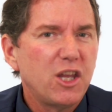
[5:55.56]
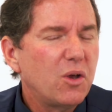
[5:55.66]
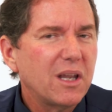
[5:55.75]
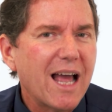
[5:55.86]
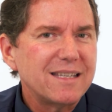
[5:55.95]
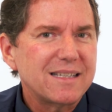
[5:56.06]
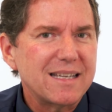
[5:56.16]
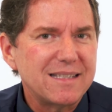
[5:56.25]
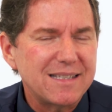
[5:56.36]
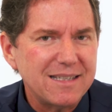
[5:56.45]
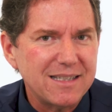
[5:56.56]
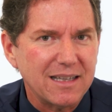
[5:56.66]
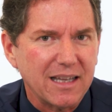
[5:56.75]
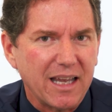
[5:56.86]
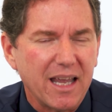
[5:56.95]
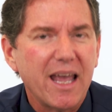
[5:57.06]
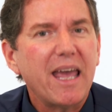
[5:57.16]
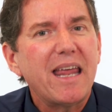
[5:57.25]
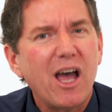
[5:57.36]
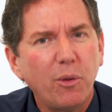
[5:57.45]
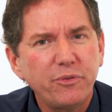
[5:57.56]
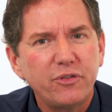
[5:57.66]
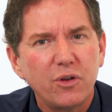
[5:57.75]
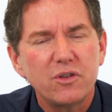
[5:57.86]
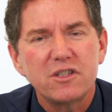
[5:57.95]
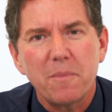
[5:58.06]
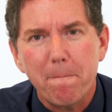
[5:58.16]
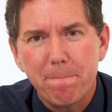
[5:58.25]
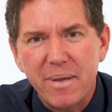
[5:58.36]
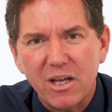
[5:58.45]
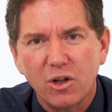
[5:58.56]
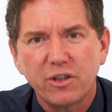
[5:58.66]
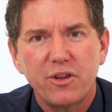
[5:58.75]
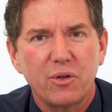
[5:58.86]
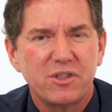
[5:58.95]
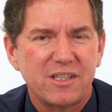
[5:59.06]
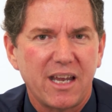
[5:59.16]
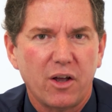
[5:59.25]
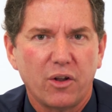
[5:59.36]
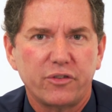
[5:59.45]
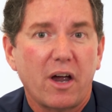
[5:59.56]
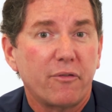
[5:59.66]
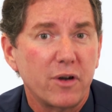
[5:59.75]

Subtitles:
Utilized consistently, it helps students build those skills of